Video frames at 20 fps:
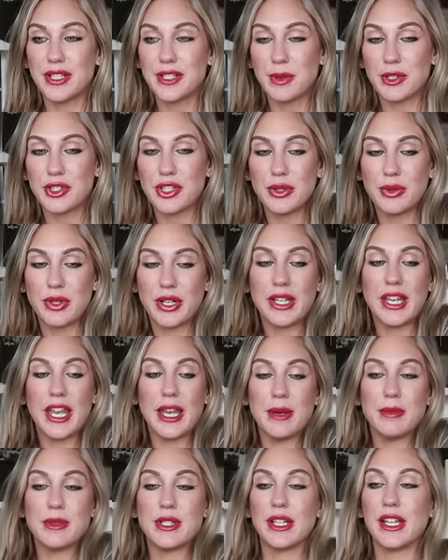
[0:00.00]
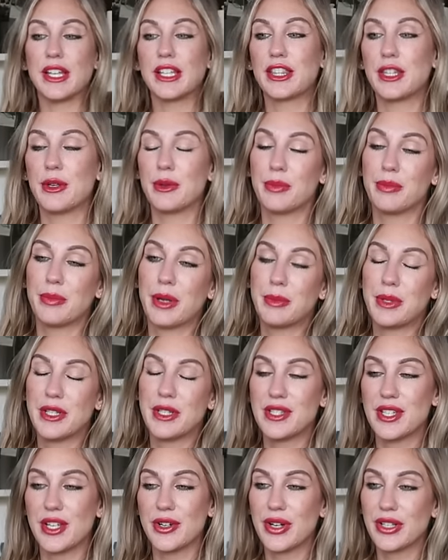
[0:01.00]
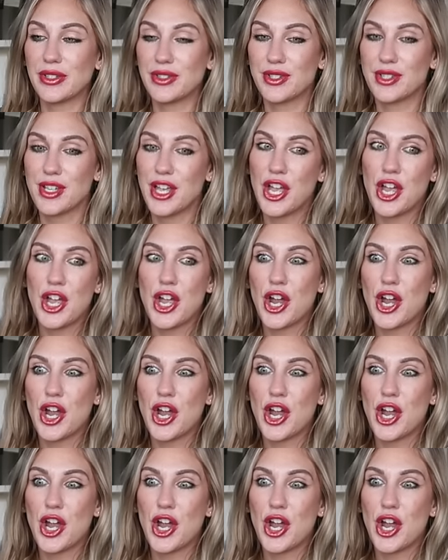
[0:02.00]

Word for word: especially when it came to like the my pcos